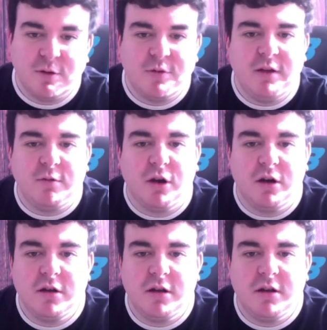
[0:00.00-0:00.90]
I think
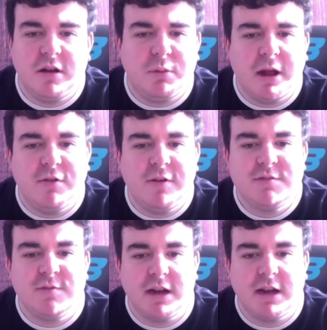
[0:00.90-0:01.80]
you playing a
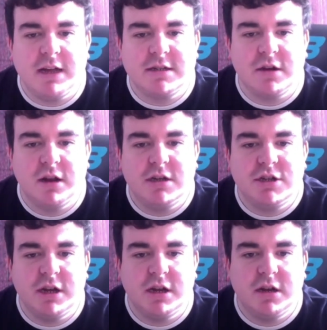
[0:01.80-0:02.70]
festival in Glasgow next
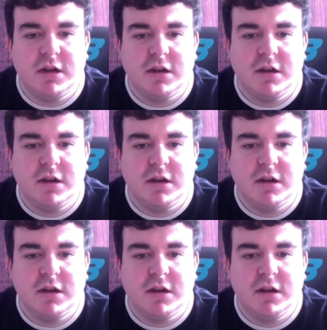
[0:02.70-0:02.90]
year.